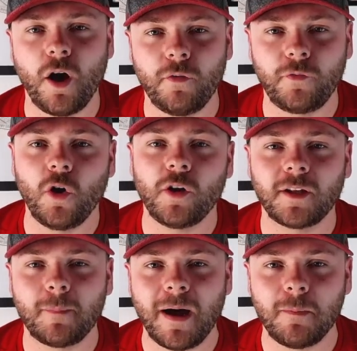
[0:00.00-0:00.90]
off, looking at
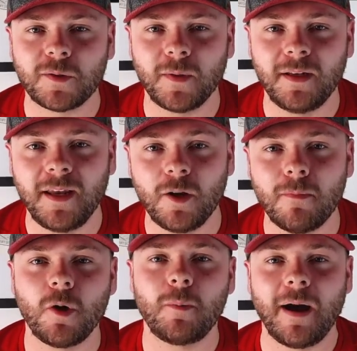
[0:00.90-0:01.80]
the battle between Neal
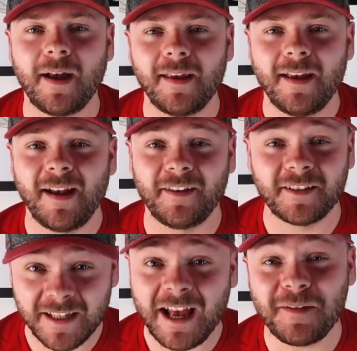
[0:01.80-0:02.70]
Maupay and the
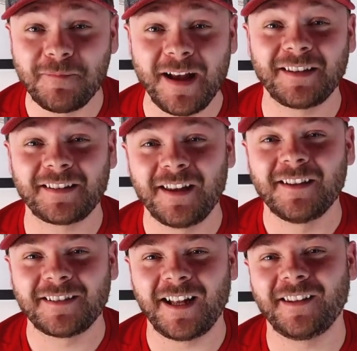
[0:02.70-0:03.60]
second best
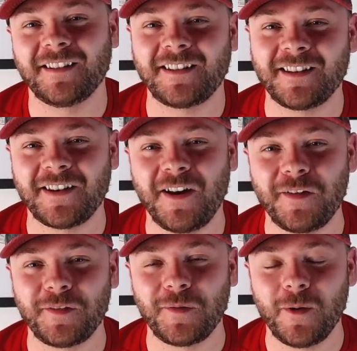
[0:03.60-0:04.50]
standing
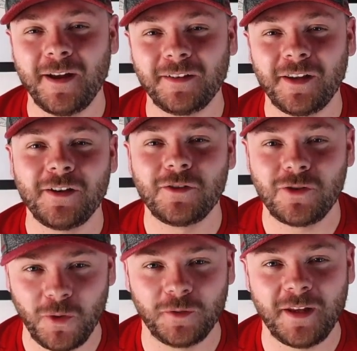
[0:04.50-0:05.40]
centre-half in the world,
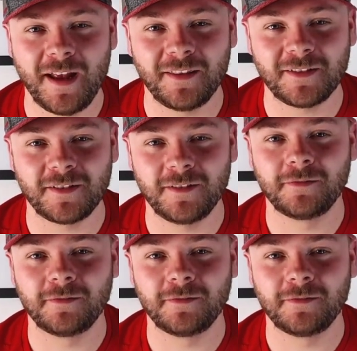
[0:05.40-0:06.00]
Jordan Henderson.